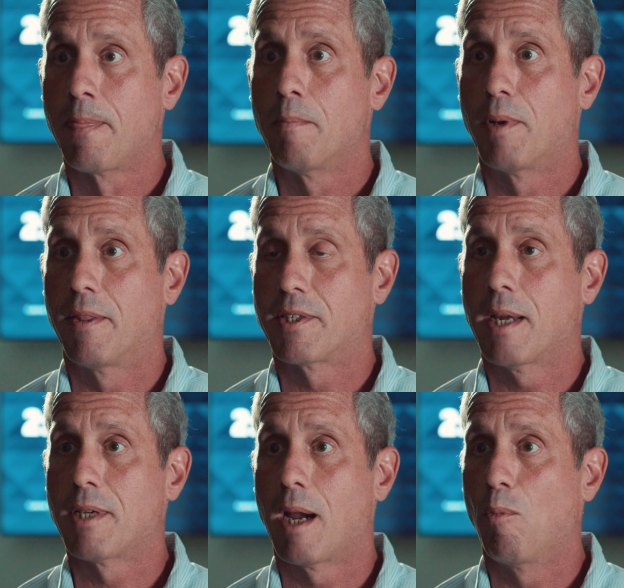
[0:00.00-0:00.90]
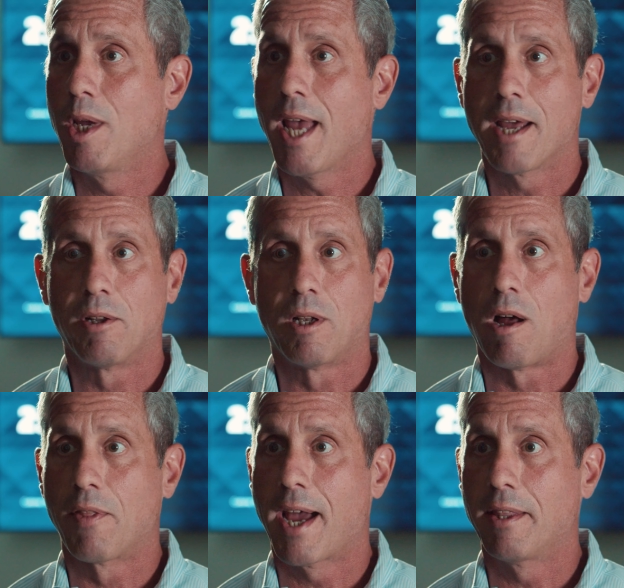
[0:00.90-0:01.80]
But at the same time, we handle all
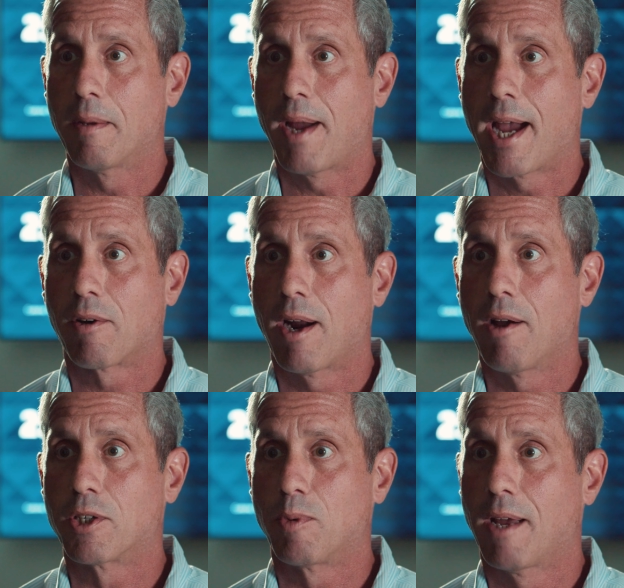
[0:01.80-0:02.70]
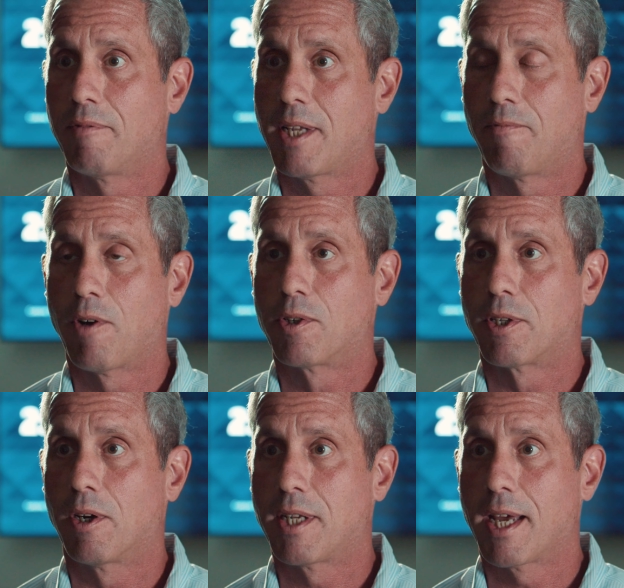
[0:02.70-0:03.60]
that in the background because we have folks that
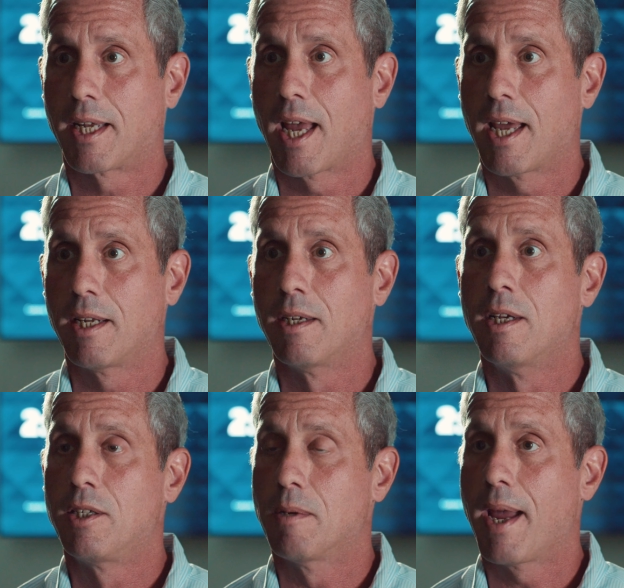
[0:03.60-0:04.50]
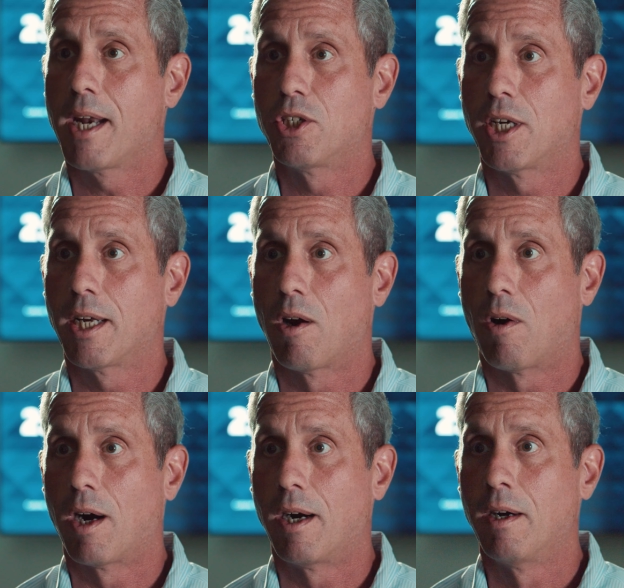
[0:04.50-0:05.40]
are dedicated to managing
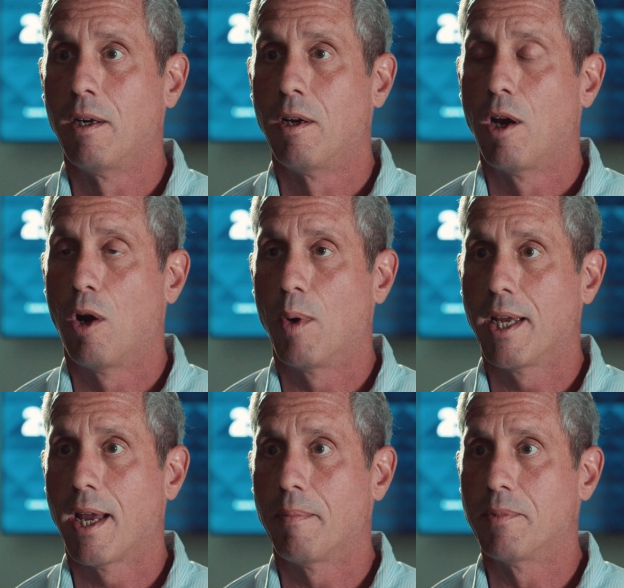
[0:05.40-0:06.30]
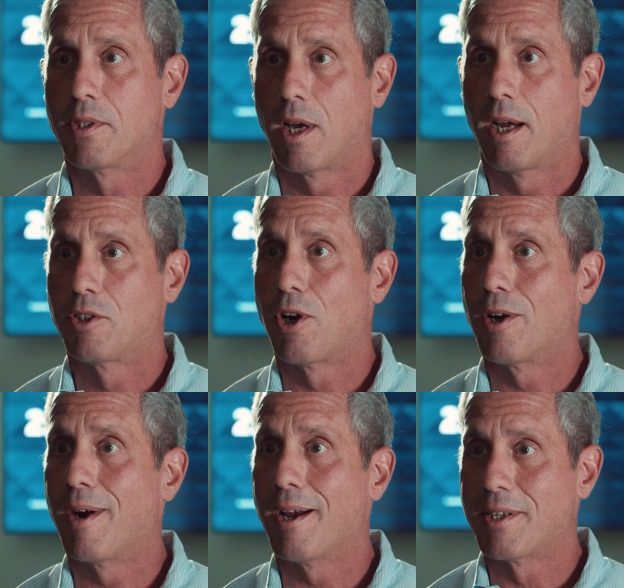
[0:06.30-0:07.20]
our OEM's
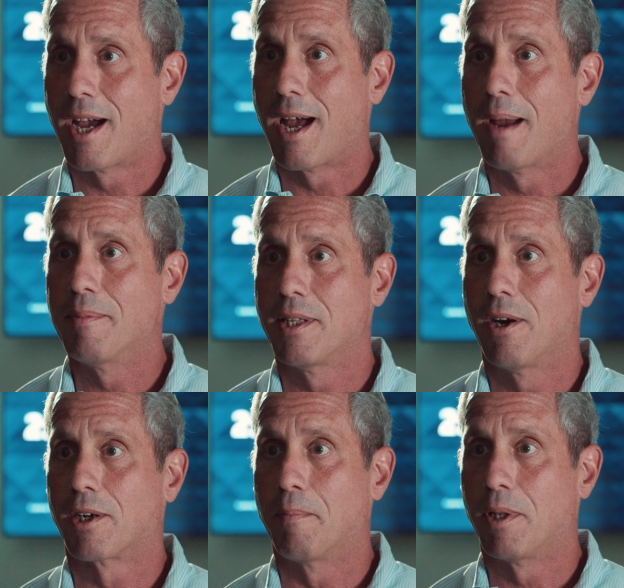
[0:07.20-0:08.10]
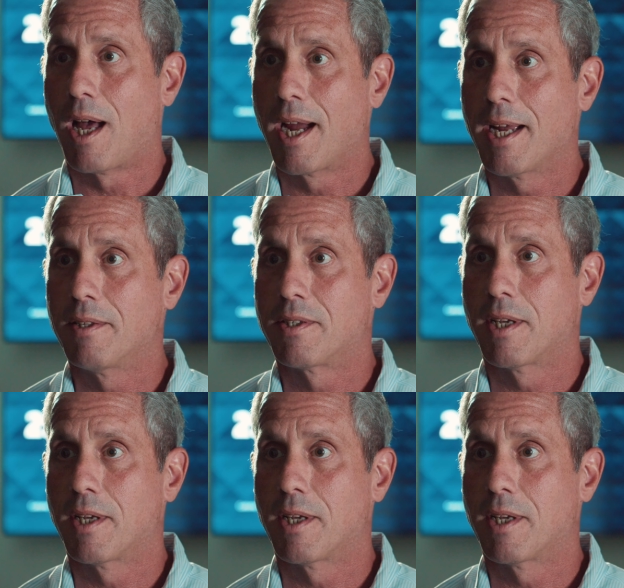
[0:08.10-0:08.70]
turnaround times and their compliance,